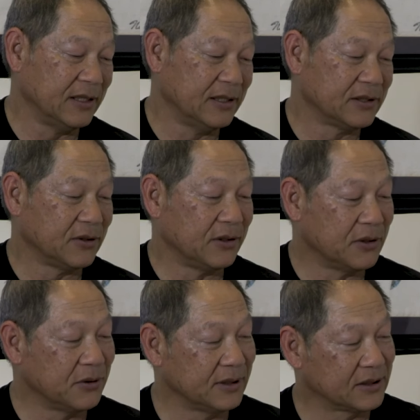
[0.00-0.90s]
So to
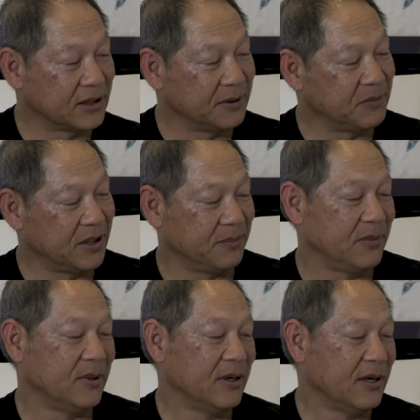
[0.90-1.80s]
load a slip tip
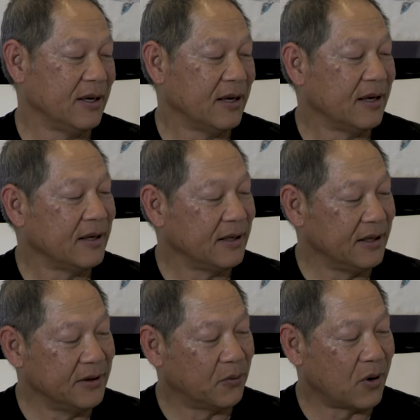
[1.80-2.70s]

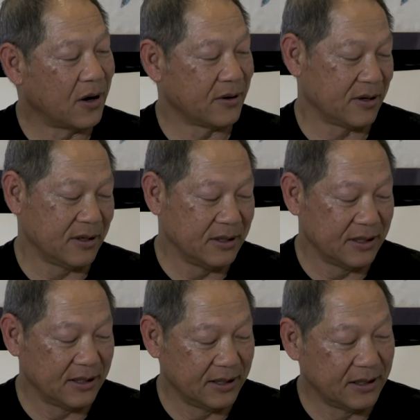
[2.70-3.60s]
in the water,
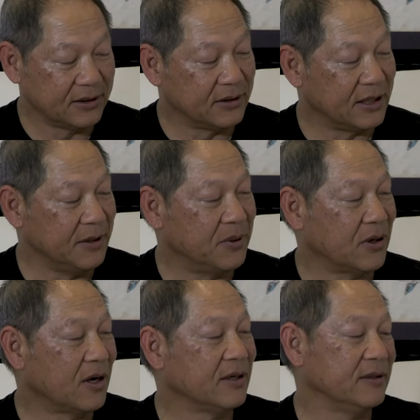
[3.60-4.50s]
to keep it
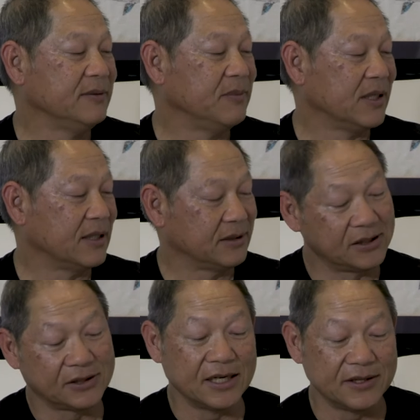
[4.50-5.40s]
on, because
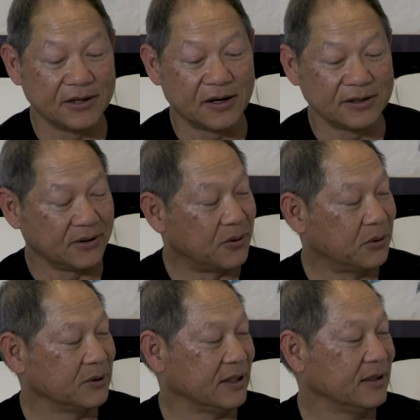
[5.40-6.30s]
there's nothing on to
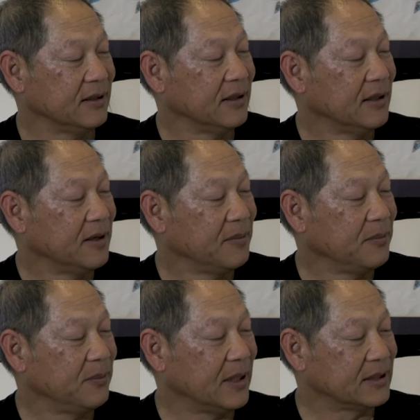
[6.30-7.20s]
hold it,
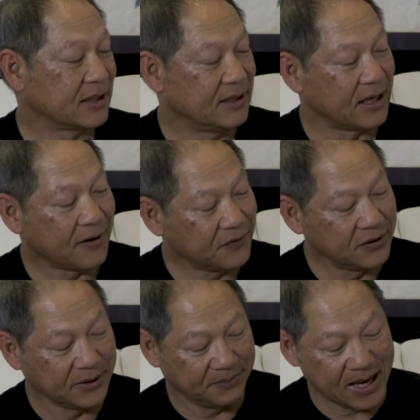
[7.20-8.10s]
basically after
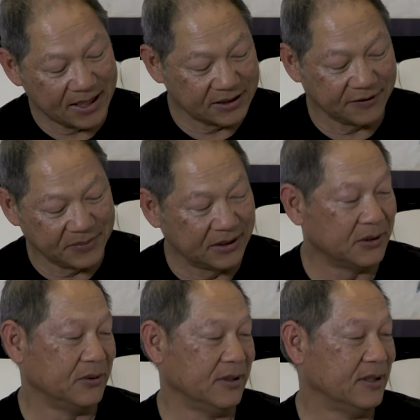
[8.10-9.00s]
the bands have been
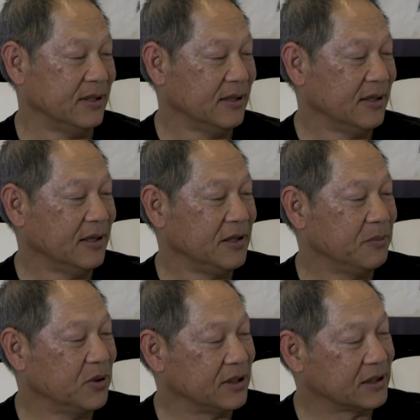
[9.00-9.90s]
loaded, you
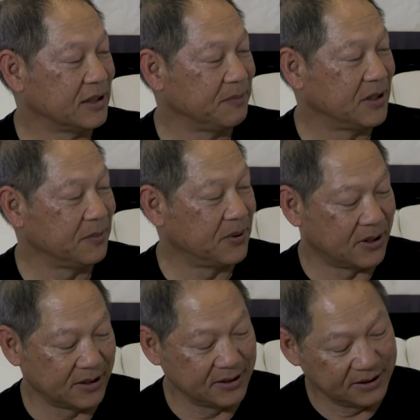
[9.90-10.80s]
put the slip tip
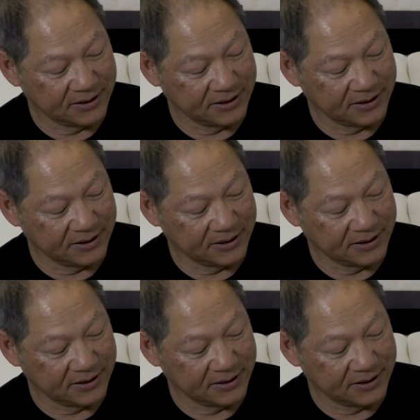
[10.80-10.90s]
on